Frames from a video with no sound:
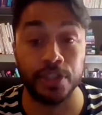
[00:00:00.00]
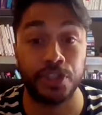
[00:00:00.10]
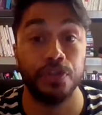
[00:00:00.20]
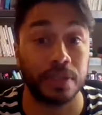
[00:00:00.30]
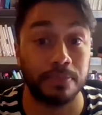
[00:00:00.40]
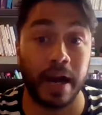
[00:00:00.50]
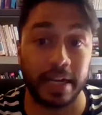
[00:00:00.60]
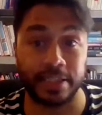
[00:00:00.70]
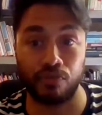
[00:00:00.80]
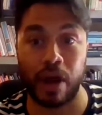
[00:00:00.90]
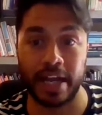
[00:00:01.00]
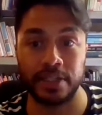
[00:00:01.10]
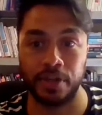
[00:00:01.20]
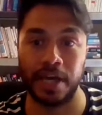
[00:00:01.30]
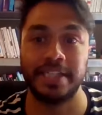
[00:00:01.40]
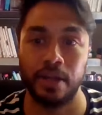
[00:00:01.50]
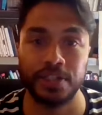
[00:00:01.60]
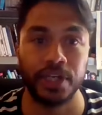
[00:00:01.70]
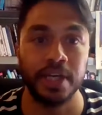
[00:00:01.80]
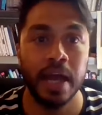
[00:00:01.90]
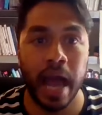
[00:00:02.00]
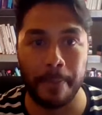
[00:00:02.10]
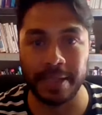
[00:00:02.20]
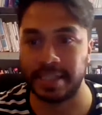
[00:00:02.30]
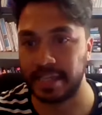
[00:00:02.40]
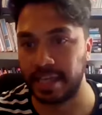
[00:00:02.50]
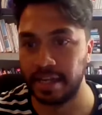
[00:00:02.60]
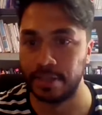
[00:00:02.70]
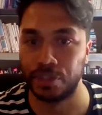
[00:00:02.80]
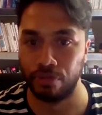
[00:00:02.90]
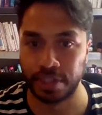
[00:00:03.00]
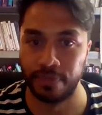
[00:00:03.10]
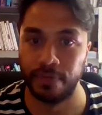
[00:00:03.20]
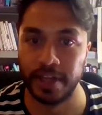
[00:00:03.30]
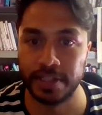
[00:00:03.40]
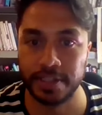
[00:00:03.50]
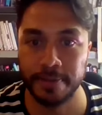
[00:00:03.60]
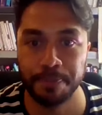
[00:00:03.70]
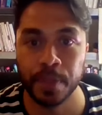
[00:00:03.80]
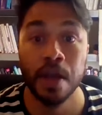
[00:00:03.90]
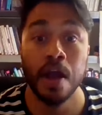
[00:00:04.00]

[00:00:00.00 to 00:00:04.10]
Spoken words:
And Susan Marx's writings on ideology are particularly instructive of this.